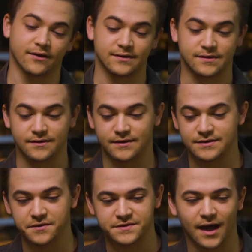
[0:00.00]
know,
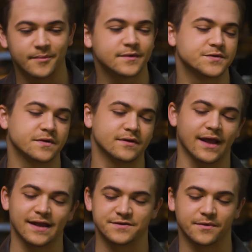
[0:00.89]
there's no time to sort of
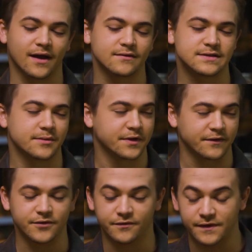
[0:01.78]
dance around something.
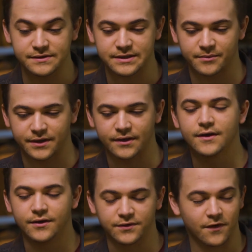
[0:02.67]
If you feel something,
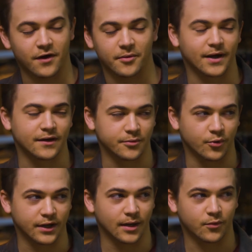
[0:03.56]
you talk about it. You
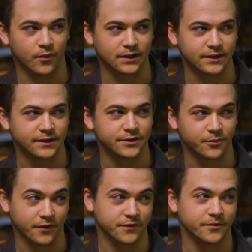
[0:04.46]
bring it up quickly and
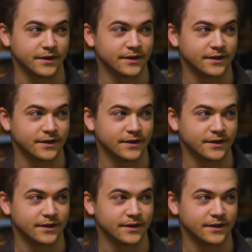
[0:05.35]
you work through it.